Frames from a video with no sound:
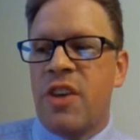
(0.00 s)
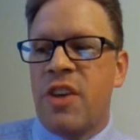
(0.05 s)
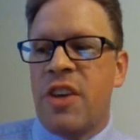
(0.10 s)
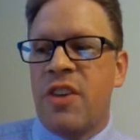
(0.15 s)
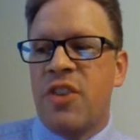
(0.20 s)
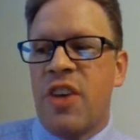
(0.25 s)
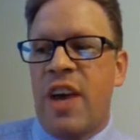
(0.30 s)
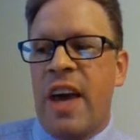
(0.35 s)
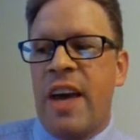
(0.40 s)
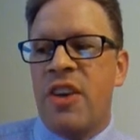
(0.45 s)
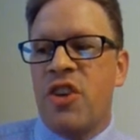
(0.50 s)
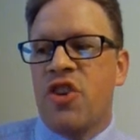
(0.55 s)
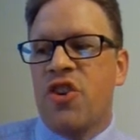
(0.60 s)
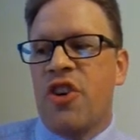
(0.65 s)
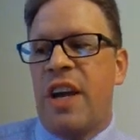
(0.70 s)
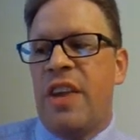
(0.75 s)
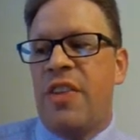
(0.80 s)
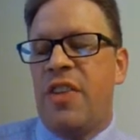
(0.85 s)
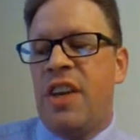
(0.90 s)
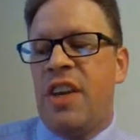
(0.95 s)

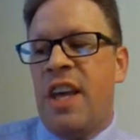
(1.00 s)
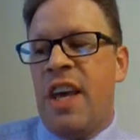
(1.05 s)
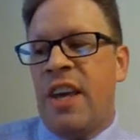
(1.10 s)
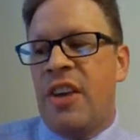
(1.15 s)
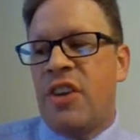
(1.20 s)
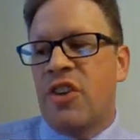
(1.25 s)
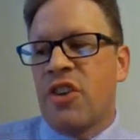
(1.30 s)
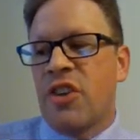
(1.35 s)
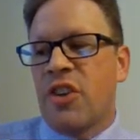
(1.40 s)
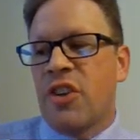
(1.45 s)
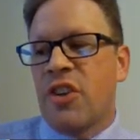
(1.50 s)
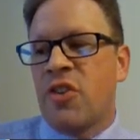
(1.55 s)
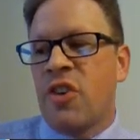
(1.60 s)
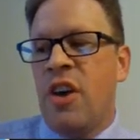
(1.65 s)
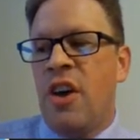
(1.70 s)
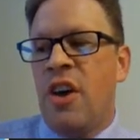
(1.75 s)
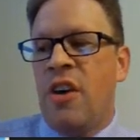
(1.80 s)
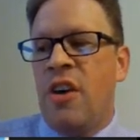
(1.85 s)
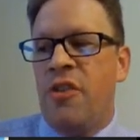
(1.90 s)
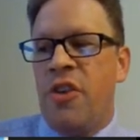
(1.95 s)
exaggerate the dangers,
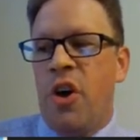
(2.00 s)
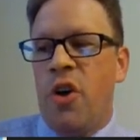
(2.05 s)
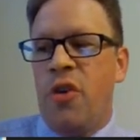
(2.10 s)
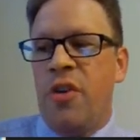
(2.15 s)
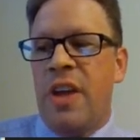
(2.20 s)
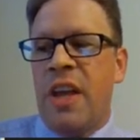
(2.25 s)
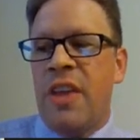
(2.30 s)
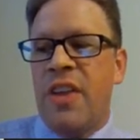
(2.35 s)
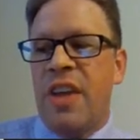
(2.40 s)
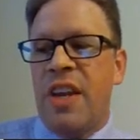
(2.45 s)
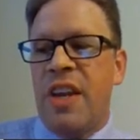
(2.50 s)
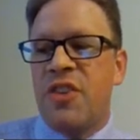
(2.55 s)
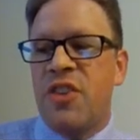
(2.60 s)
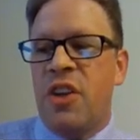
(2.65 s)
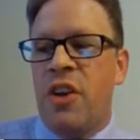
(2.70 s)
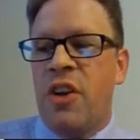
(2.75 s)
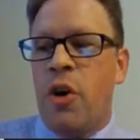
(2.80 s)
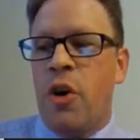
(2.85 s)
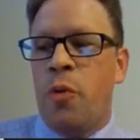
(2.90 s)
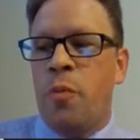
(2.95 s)
noting that it's a
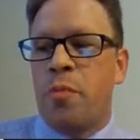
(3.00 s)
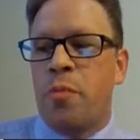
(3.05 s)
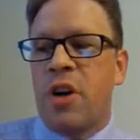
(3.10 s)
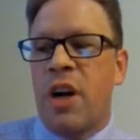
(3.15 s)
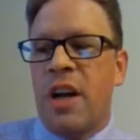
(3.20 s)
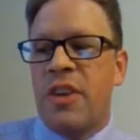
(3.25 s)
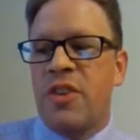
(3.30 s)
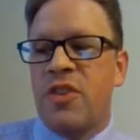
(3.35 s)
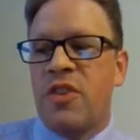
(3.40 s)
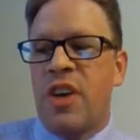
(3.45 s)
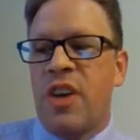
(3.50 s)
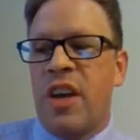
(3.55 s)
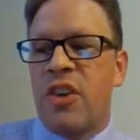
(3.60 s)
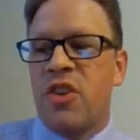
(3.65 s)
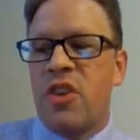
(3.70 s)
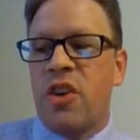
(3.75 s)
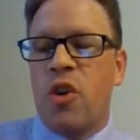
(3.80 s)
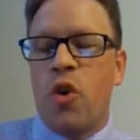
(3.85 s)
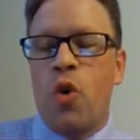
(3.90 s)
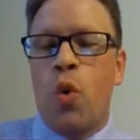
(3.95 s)
known
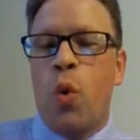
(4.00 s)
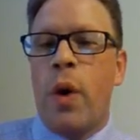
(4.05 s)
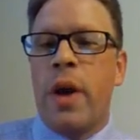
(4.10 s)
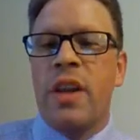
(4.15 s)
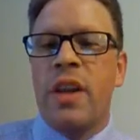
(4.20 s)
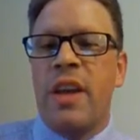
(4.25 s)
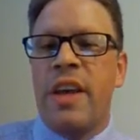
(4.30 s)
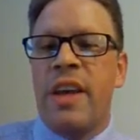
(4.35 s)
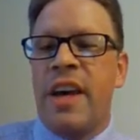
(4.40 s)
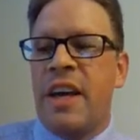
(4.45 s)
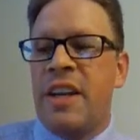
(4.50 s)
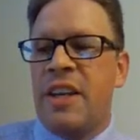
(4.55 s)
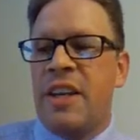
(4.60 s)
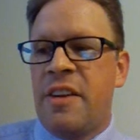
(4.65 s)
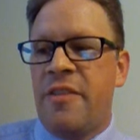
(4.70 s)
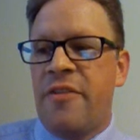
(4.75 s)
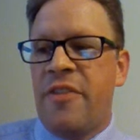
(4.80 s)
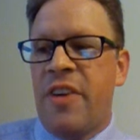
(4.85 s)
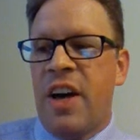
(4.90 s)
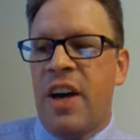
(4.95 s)
process, quickly
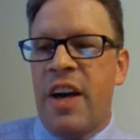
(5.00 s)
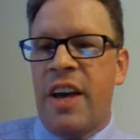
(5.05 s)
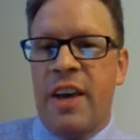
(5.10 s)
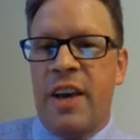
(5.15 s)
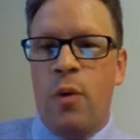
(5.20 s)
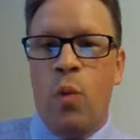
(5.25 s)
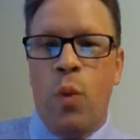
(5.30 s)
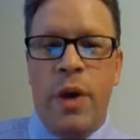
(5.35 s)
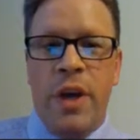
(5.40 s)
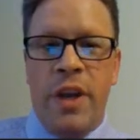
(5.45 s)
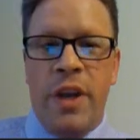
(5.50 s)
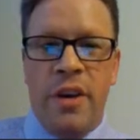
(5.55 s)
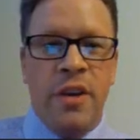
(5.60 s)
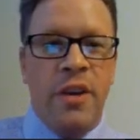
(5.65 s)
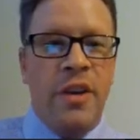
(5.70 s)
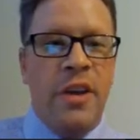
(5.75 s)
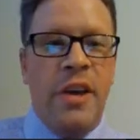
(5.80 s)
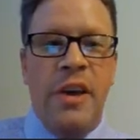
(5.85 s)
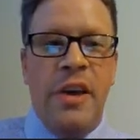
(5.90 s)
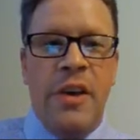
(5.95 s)
identifying a winner.
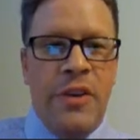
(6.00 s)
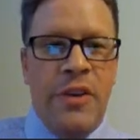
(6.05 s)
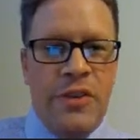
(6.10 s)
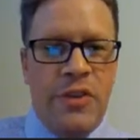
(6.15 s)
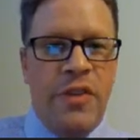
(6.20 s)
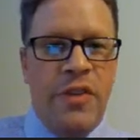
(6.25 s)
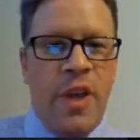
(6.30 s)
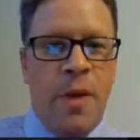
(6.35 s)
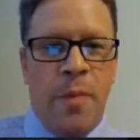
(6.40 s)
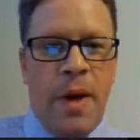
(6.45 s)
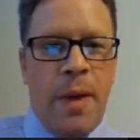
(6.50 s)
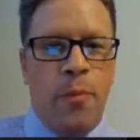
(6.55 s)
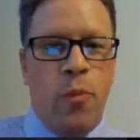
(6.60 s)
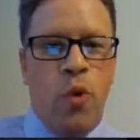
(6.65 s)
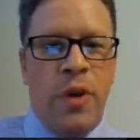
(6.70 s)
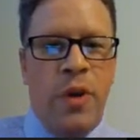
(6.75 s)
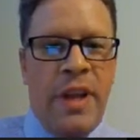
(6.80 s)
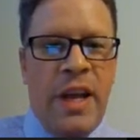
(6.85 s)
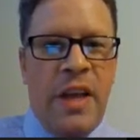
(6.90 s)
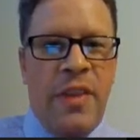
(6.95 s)
So they might
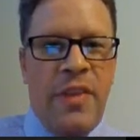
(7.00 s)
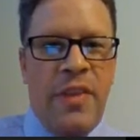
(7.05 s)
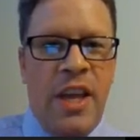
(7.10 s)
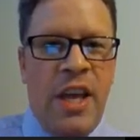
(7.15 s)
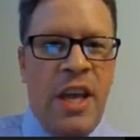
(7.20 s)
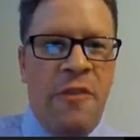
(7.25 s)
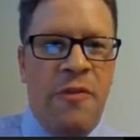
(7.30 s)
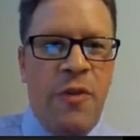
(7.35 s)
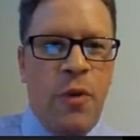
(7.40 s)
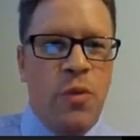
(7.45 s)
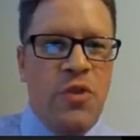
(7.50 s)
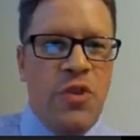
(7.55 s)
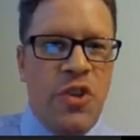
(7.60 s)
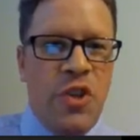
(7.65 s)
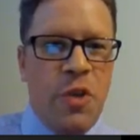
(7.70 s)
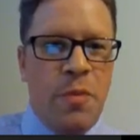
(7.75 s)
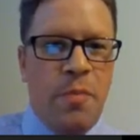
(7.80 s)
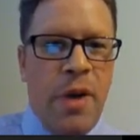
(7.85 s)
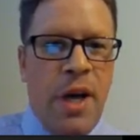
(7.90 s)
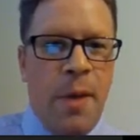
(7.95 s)
point out that, hey, if it was
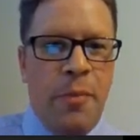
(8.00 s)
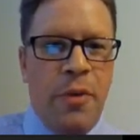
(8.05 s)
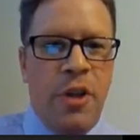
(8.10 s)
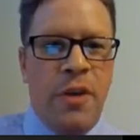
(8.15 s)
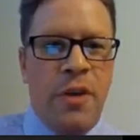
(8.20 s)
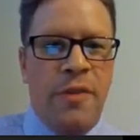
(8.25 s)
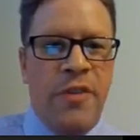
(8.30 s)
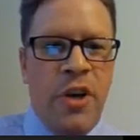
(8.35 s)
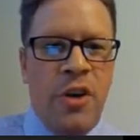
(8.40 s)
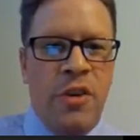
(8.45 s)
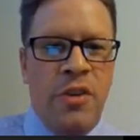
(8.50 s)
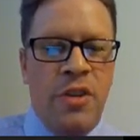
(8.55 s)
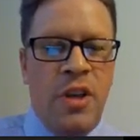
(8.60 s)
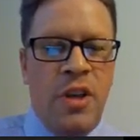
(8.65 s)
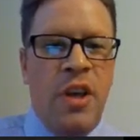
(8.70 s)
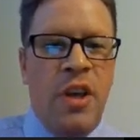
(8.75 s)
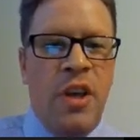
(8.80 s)
just popular vote,